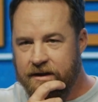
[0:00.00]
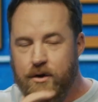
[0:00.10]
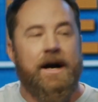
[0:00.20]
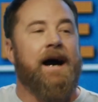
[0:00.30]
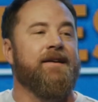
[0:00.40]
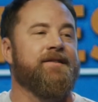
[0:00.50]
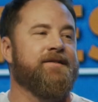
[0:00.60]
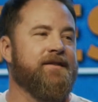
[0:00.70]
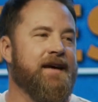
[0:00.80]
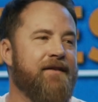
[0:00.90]
you
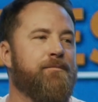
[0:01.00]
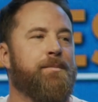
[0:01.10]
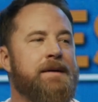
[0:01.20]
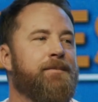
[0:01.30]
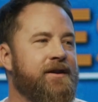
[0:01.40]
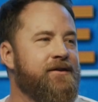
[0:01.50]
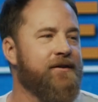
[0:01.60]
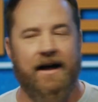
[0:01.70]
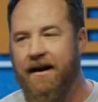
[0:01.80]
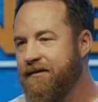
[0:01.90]
guys have people in
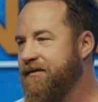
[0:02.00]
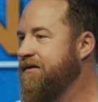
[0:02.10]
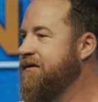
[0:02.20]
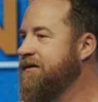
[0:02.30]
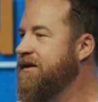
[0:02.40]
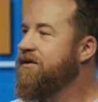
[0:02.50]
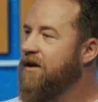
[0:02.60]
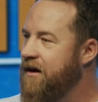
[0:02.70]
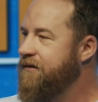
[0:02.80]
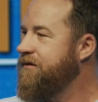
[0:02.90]
your life that you
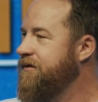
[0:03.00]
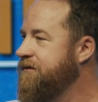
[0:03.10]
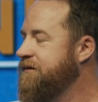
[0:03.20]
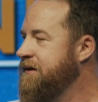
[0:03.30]
love